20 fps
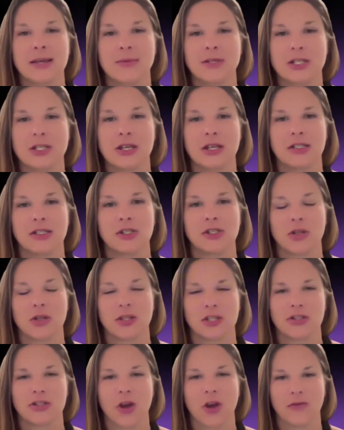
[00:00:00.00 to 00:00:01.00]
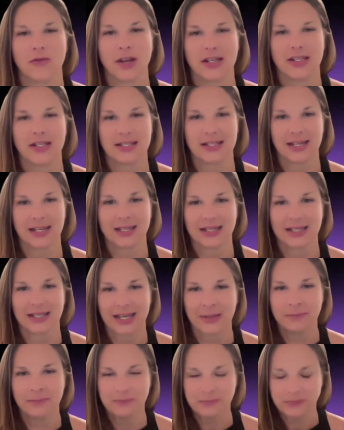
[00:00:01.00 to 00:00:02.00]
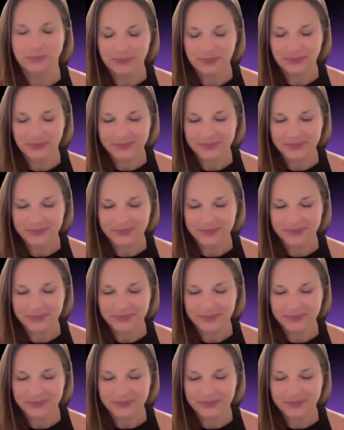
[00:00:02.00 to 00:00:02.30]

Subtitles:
I'm just going to start this off nice and clean.